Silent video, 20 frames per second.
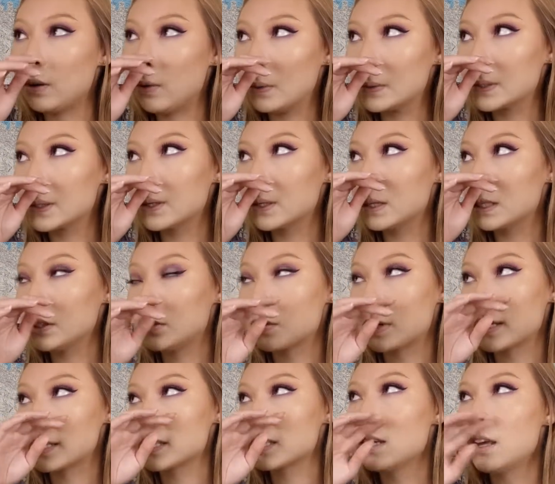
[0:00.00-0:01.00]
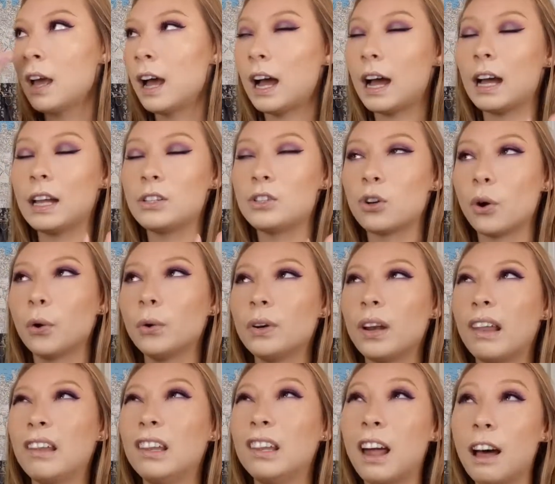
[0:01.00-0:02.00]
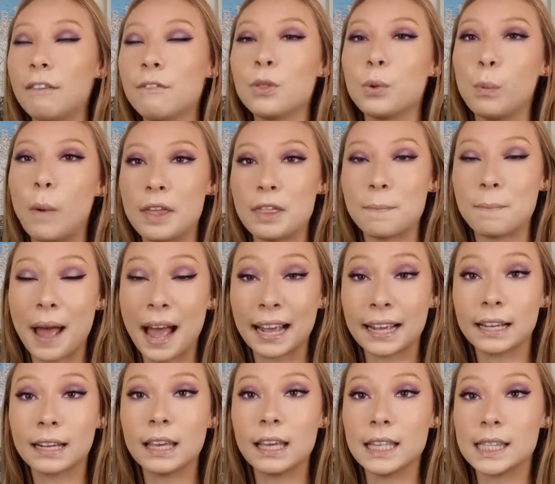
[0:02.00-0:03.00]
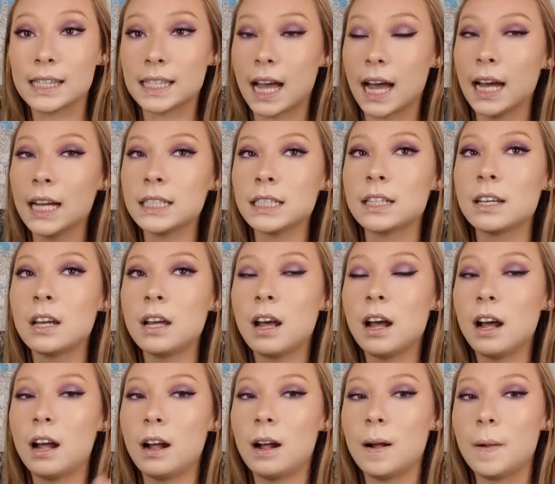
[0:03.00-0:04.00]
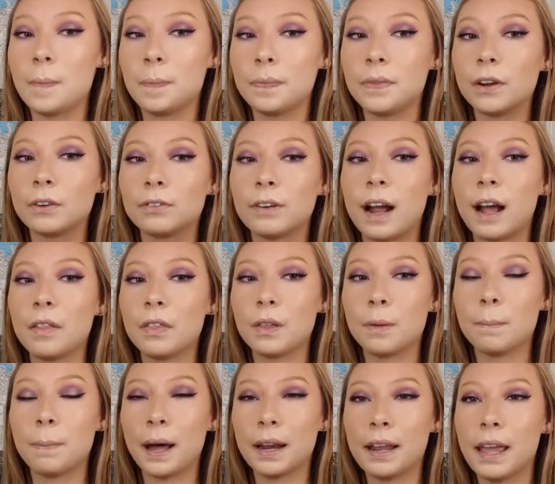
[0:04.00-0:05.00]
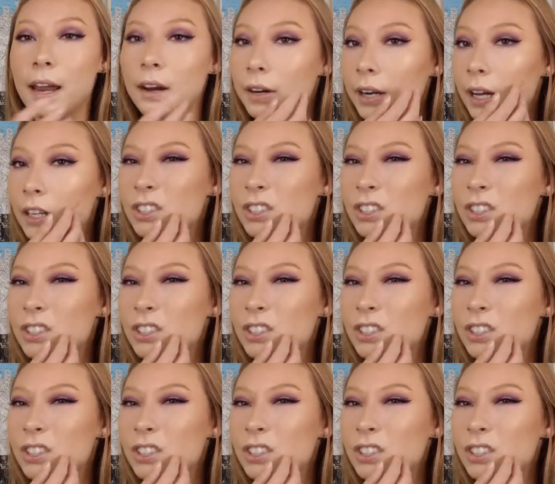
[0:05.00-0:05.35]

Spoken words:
Also, the dress, I don't love the way the back is cut around the butt area.